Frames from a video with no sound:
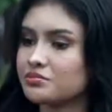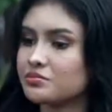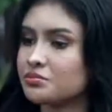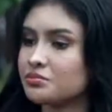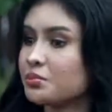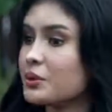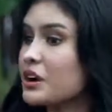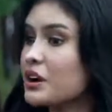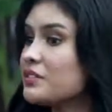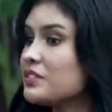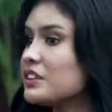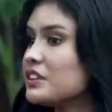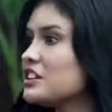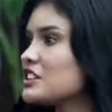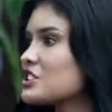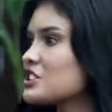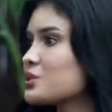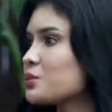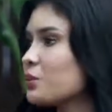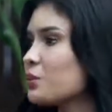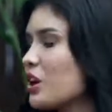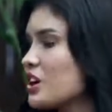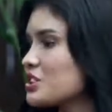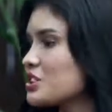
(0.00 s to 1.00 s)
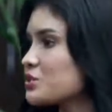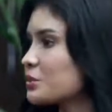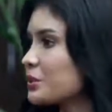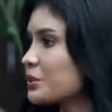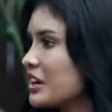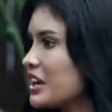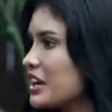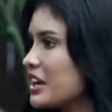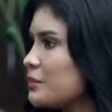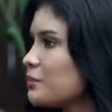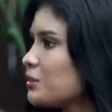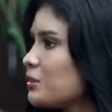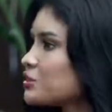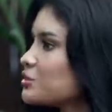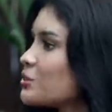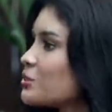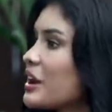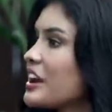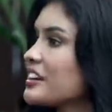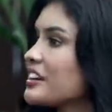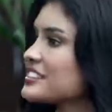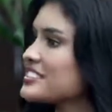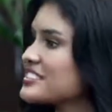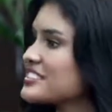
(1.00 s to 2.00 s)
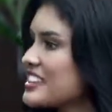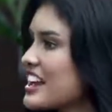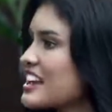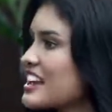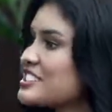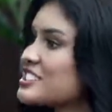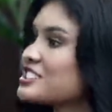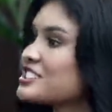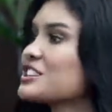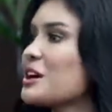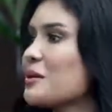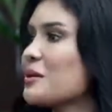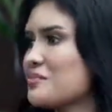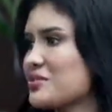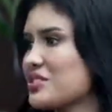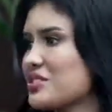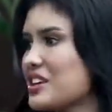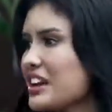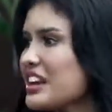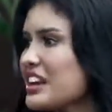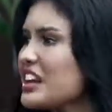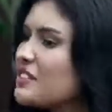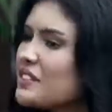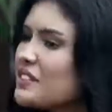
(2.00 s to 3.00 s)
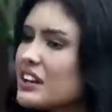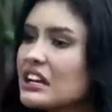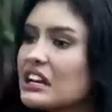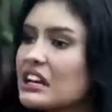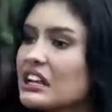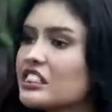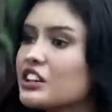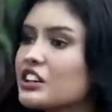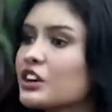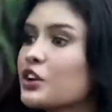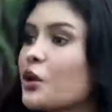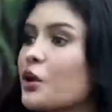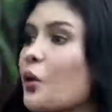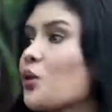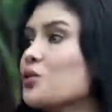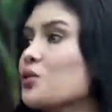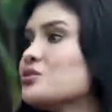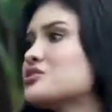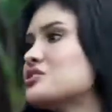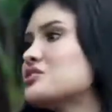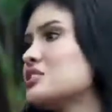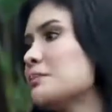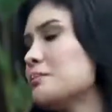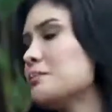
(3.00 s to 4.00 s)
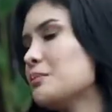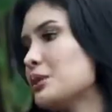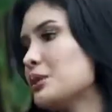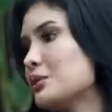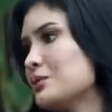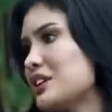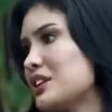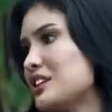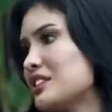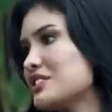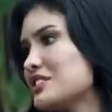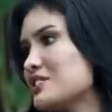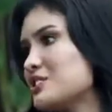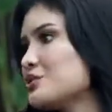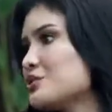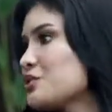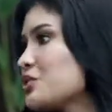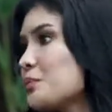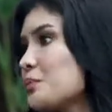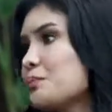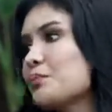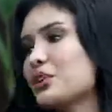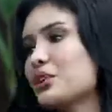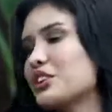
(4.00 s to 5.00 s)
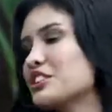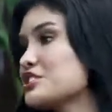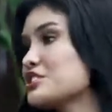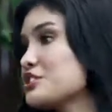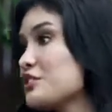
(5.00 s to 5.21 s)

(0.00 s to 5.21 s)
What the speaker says: privileged ones were able to extend something, even in their own simple ways, to the poorest